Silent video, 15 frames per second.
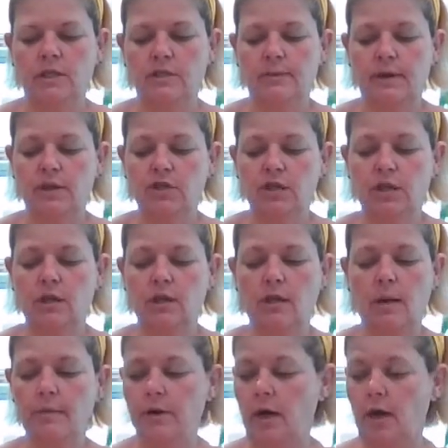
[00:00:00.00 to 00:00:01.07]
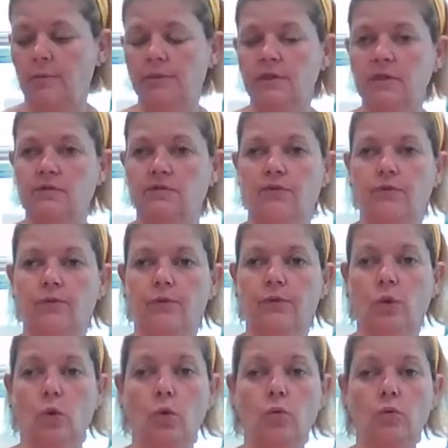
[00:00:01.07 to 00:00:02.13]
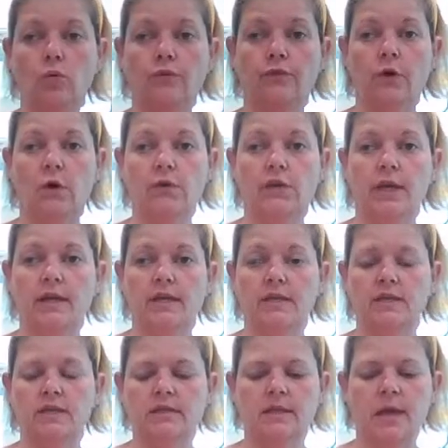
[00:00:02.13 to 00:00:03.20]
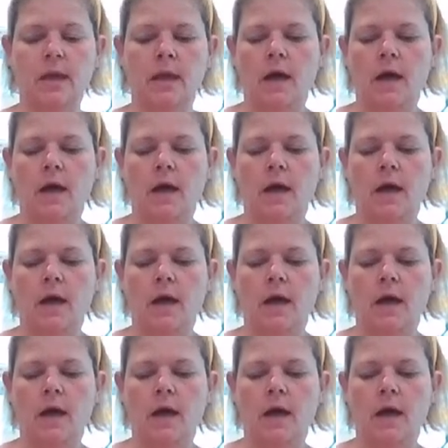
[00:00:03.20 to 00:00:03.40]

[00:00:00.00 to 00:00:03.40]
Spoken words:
especially coming up these cold fall days.